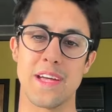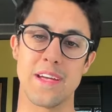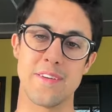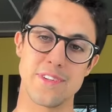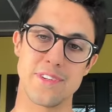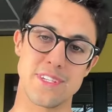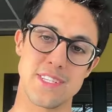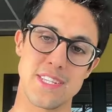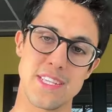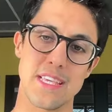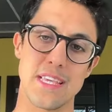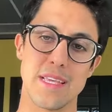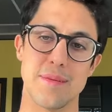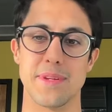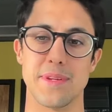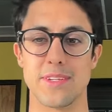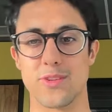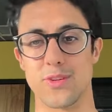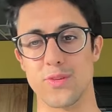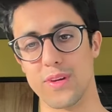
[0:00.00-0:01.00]
have a team
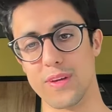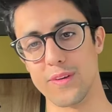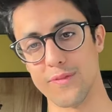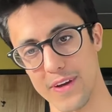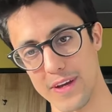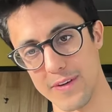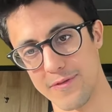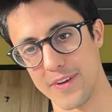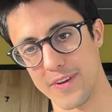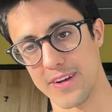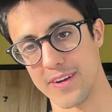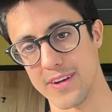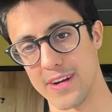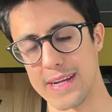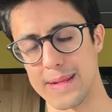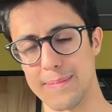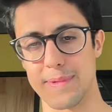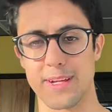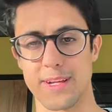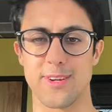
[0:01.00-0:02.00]
and you know, if I figure
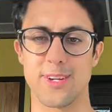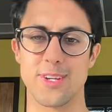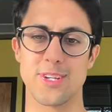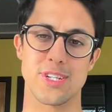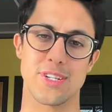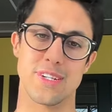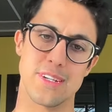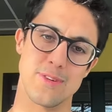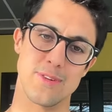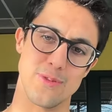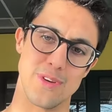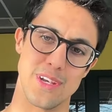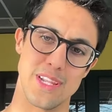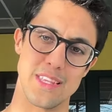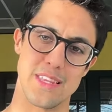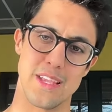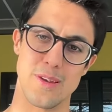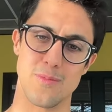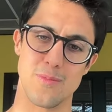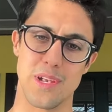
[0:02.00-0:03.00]
out immigration, only
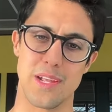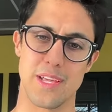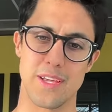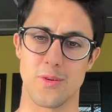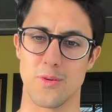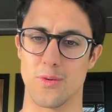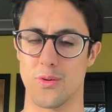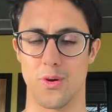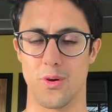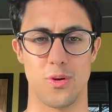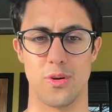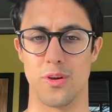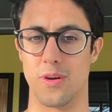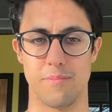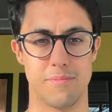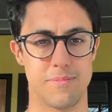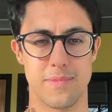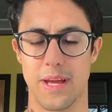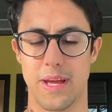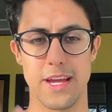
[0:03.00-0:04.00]
then will I go, or
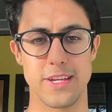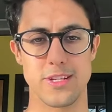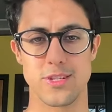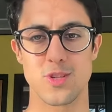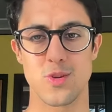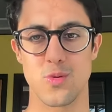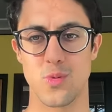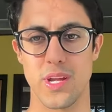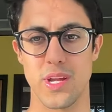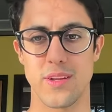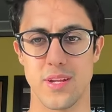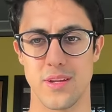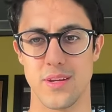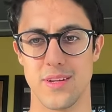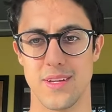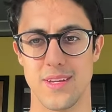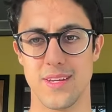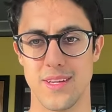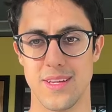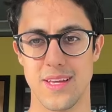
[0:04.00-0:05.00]
I just quit.
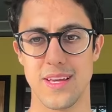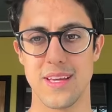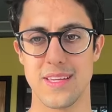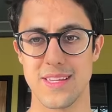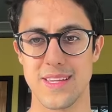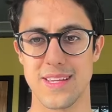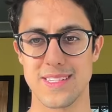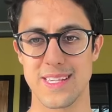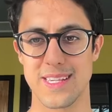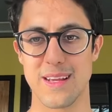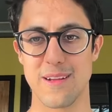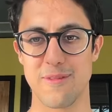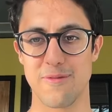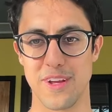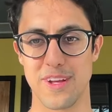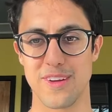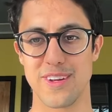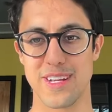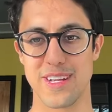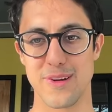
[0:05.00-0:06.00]
And then I said, I'll
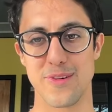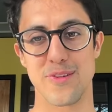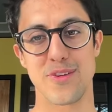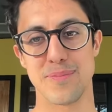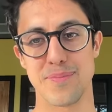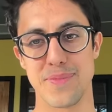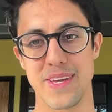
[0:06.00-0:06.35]
figure it out from